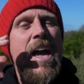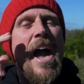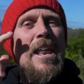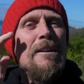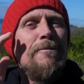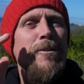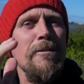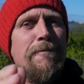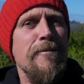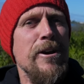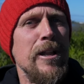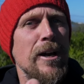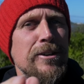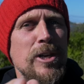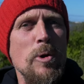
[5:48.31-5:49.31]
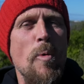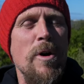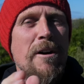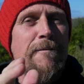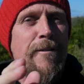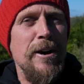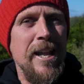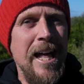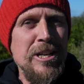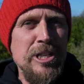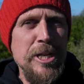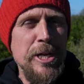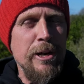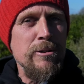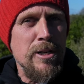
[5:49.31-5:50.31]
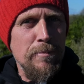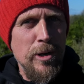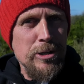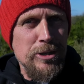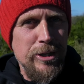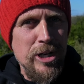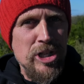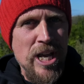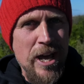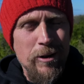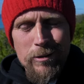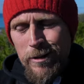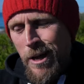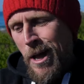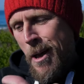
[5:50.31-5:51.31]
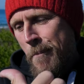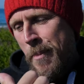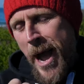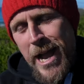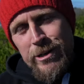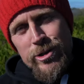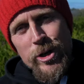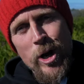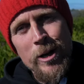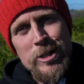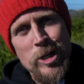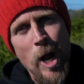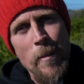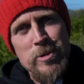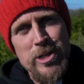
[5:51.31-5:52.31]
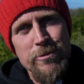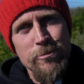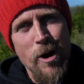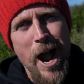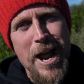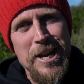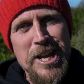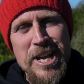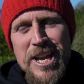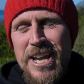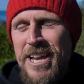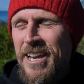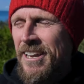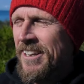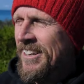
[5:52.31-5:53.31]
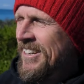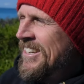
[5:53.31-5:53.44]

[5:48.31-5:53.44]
And if you feel like you want to financially contribute to the channel, Patreon's an option right here.